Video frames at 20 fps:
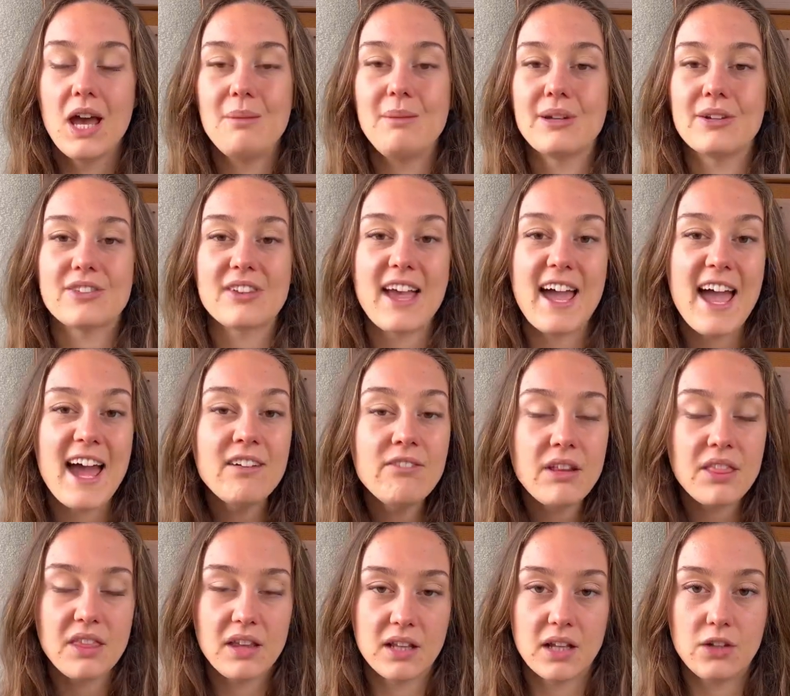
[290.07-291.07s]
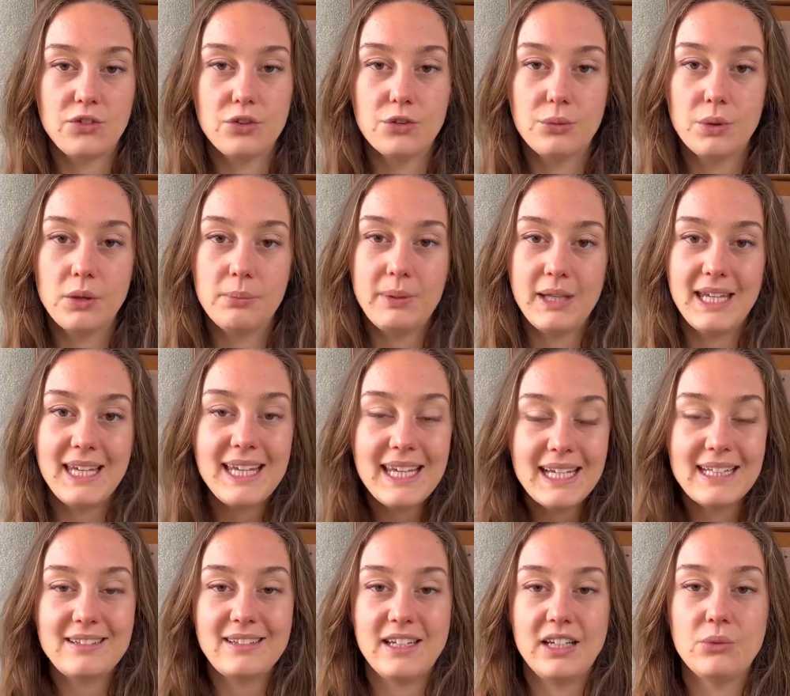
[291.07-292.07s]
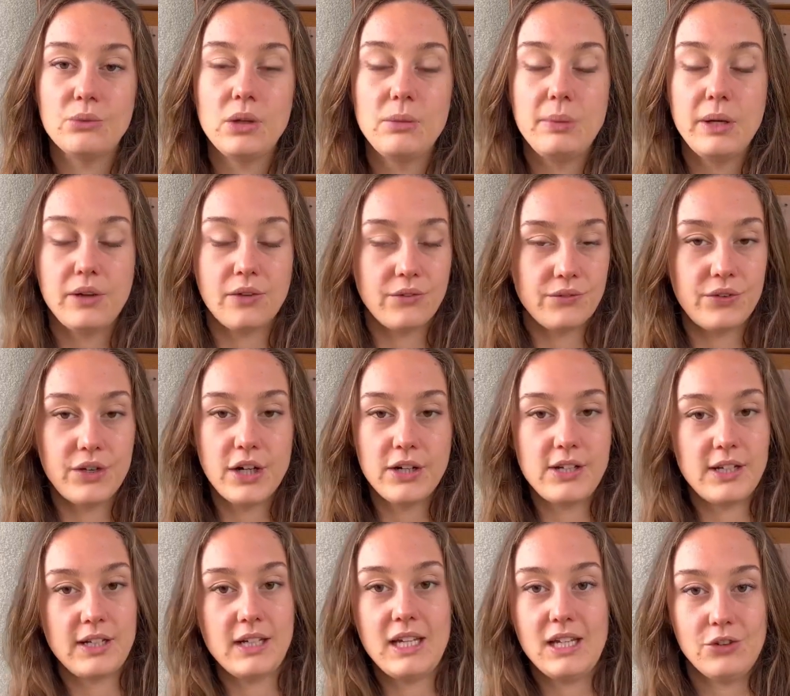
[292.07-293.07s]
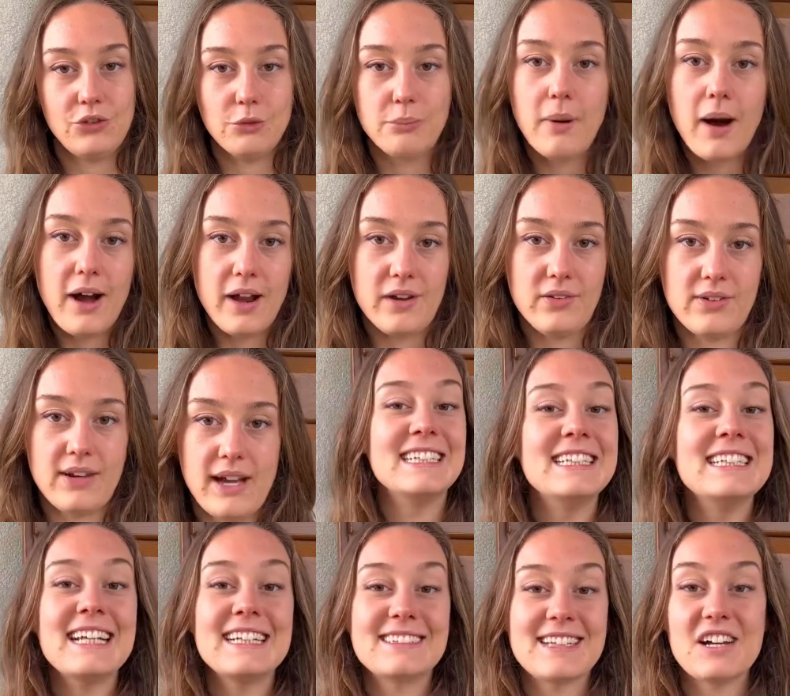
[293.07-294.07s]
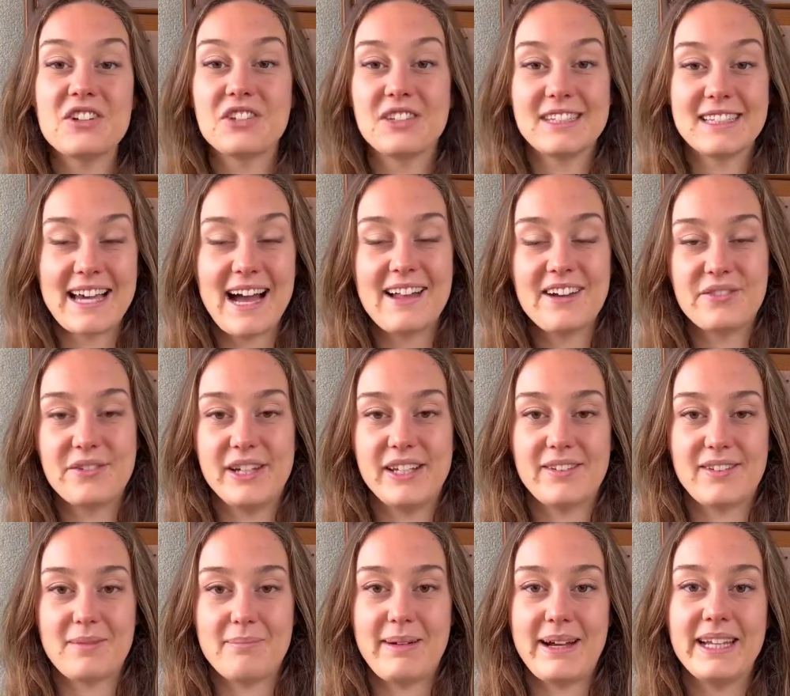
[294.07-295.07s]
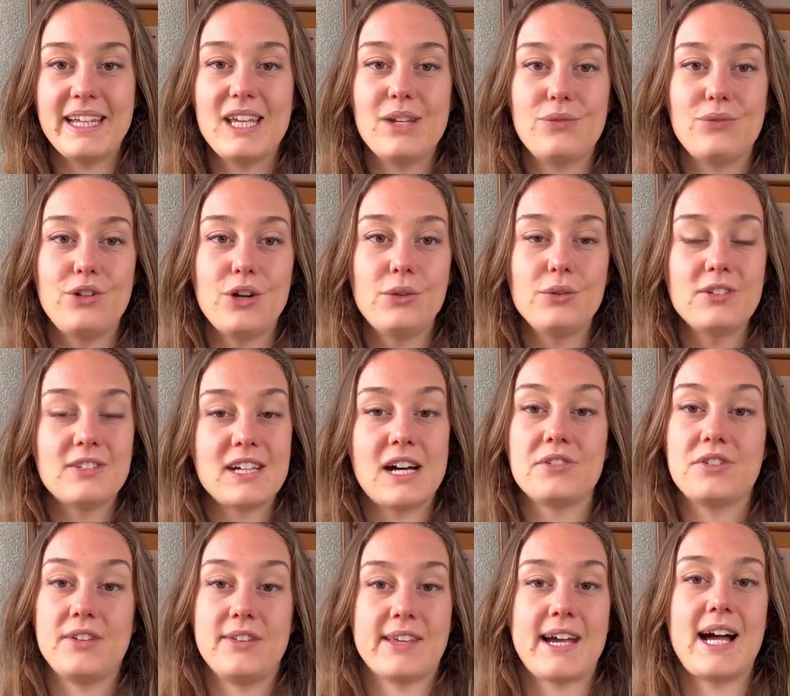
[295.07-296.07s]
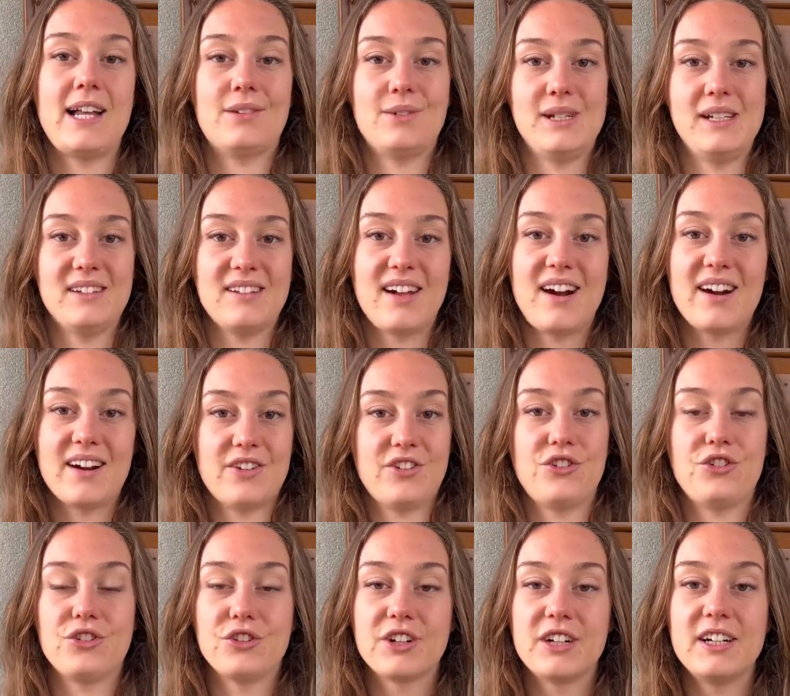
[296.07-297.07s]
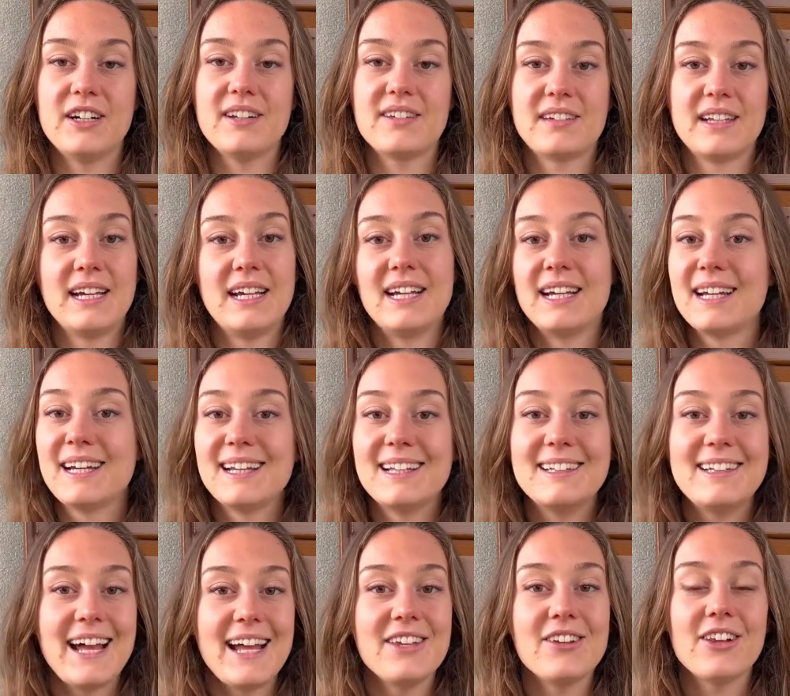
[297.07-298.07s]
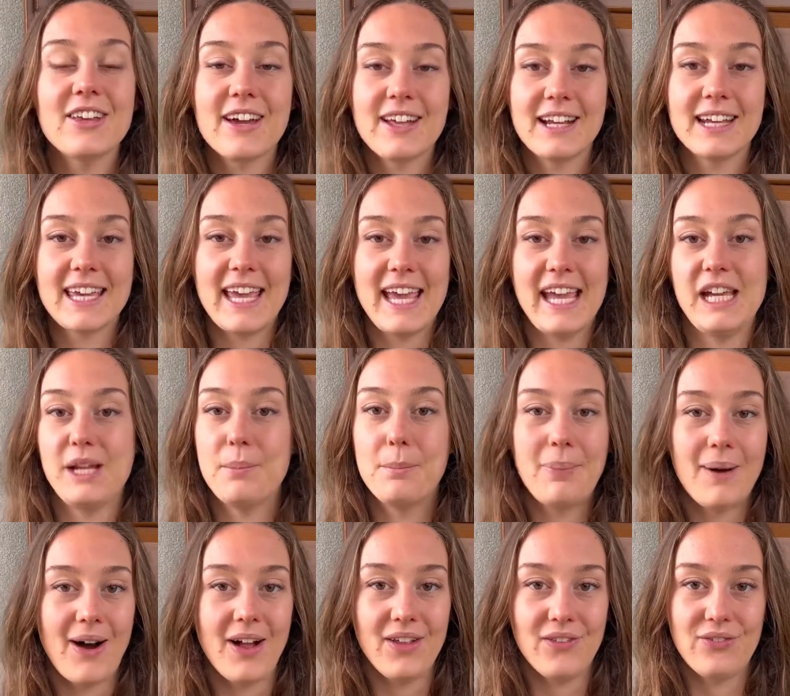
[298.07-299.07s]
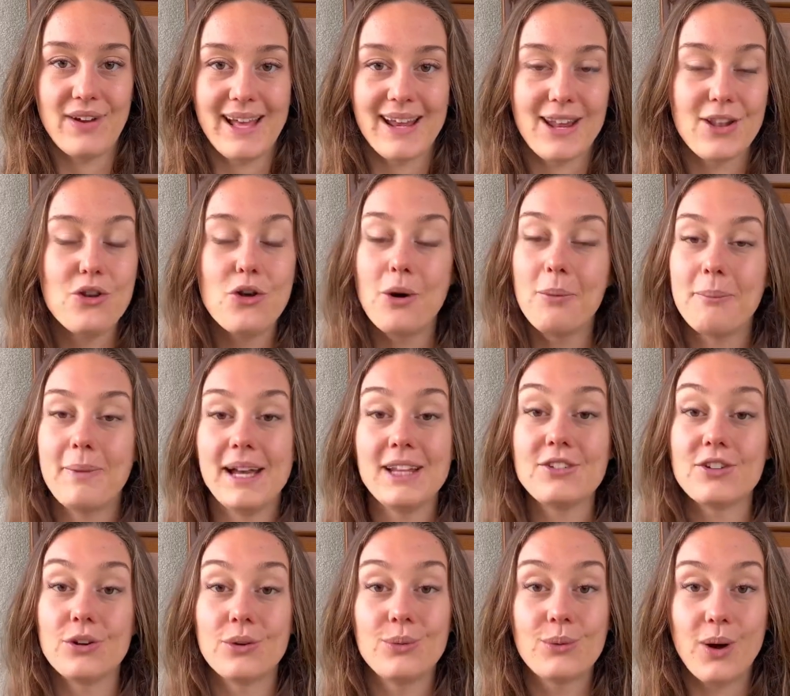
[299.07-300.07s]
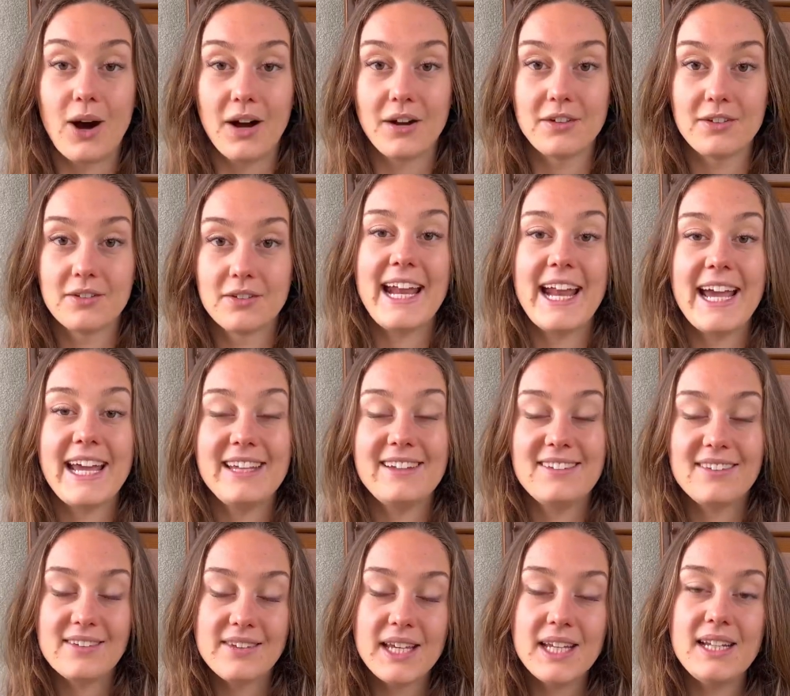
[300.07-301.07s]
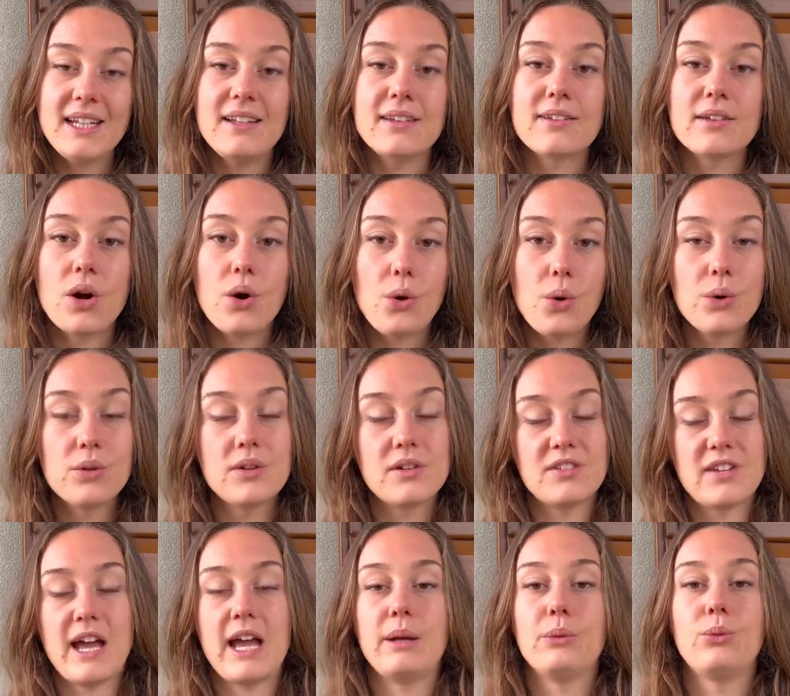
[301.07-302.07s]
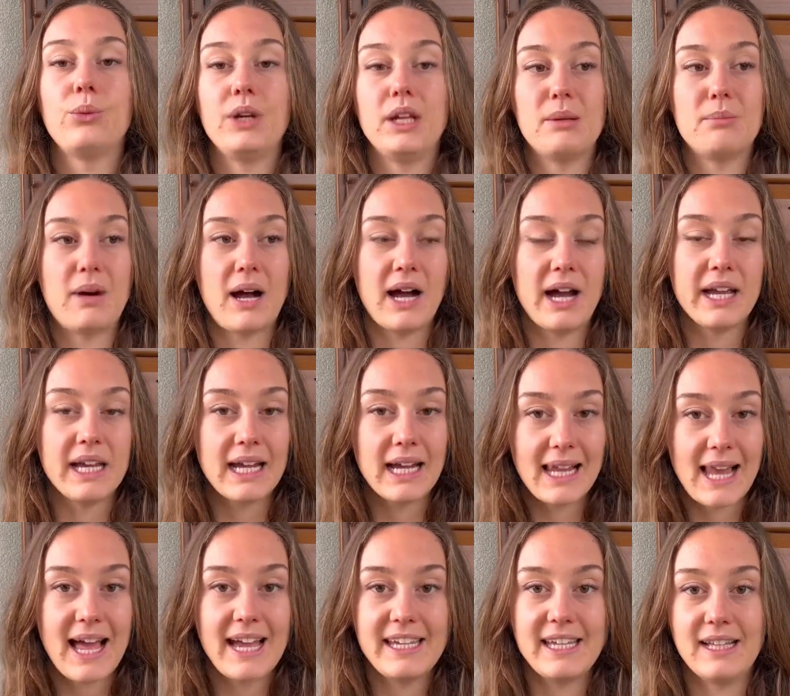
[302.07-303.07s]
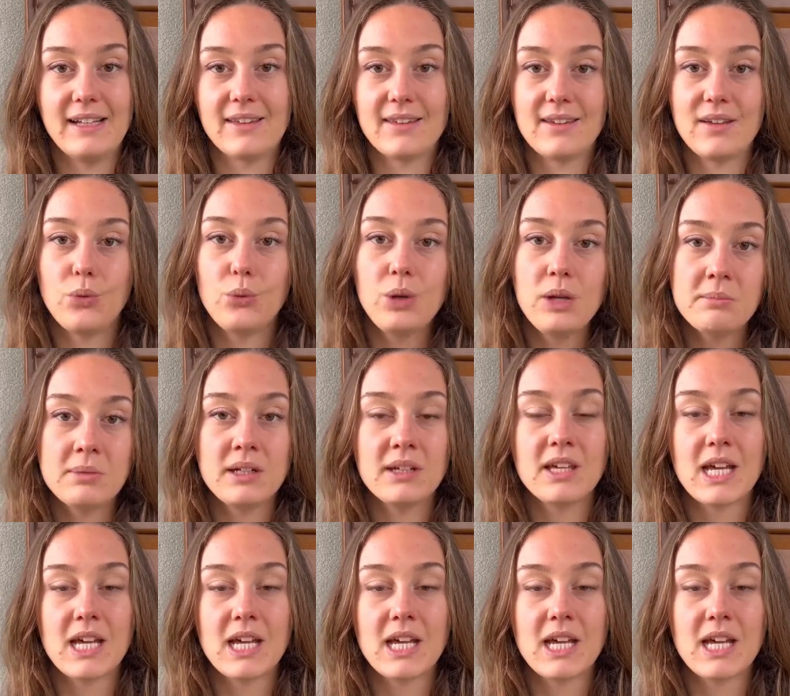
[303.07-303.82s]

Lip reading: because everything that you will be eating will be converted into body fat. You need 1,000 calories, but if those 1,000 calories are sugars, then you're gonna gain body fat no matter what. And I see this all the time with my clients. Women